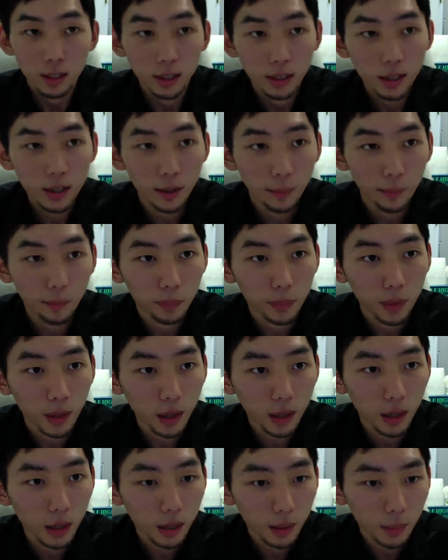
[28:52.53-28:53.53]
Yeah,
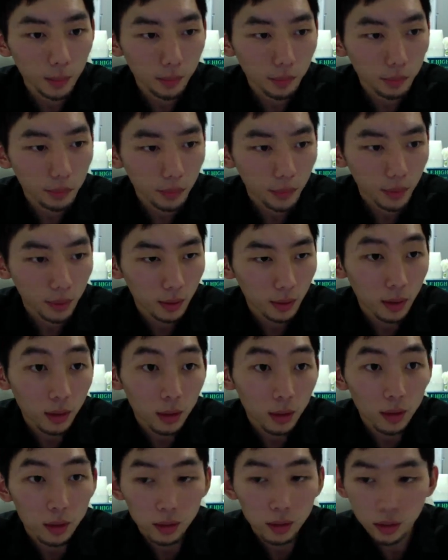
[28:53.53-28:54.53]

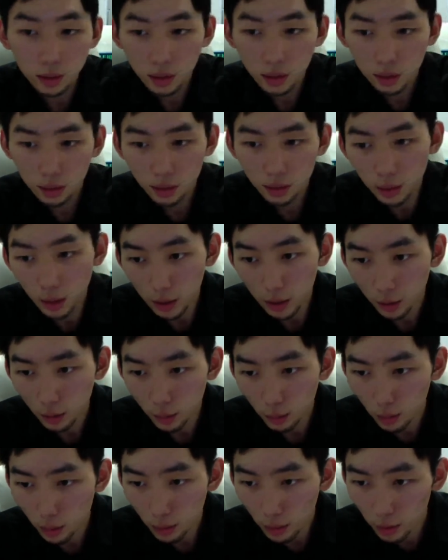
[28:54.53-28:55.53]
I
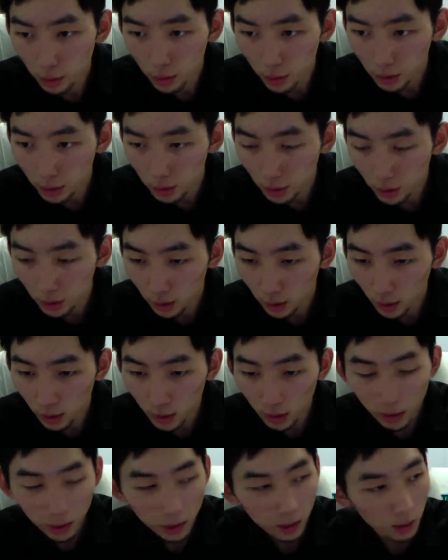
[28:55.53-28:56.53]
don't think that
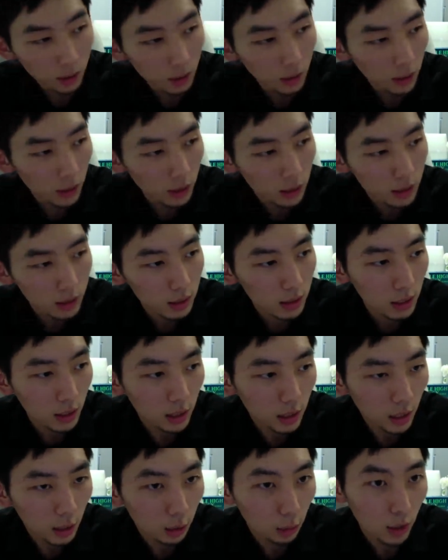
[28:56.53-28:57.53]
there's
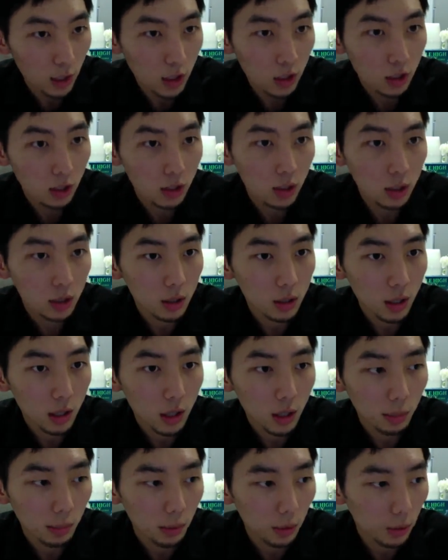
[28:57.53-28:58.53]
any questions
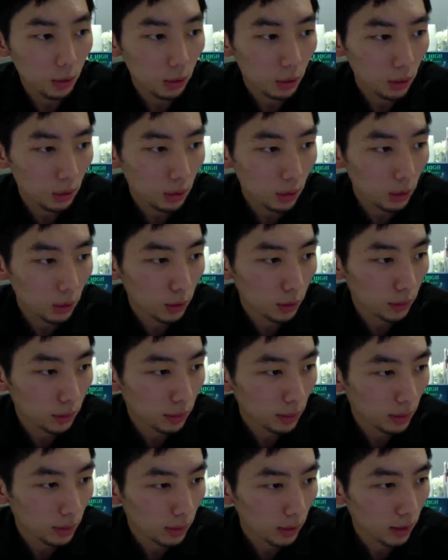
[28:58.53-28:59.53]
anymore.
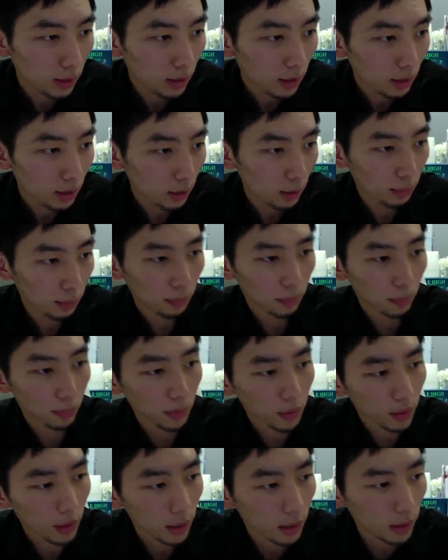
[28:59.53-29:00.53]
Oh,
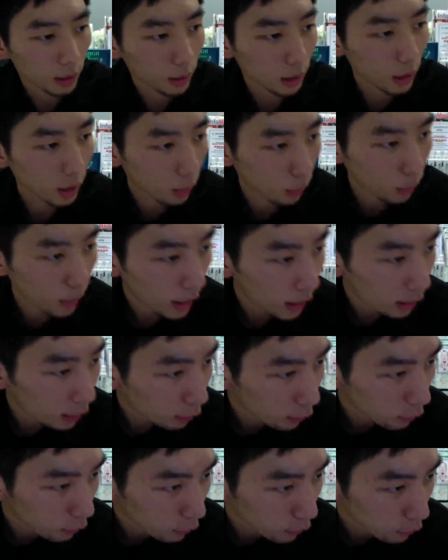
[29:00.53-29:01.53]
got a
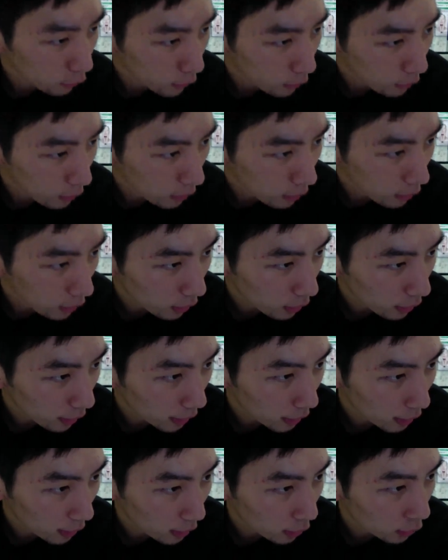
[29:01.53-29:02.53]
wave.
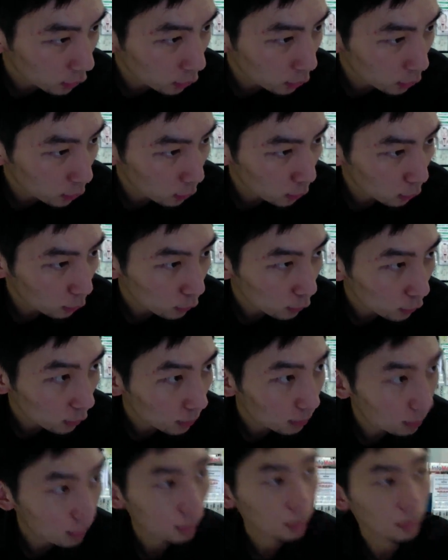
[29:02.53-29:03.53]
Thank you
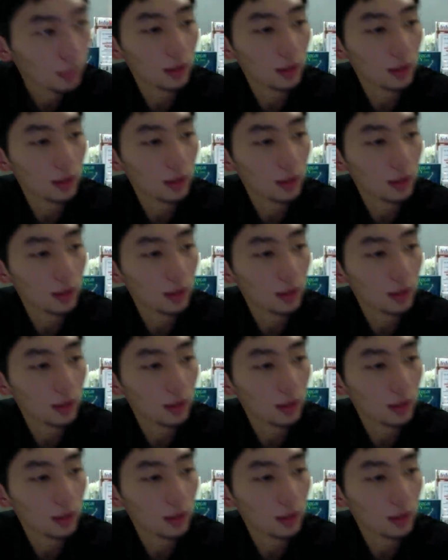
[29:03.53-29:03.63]
from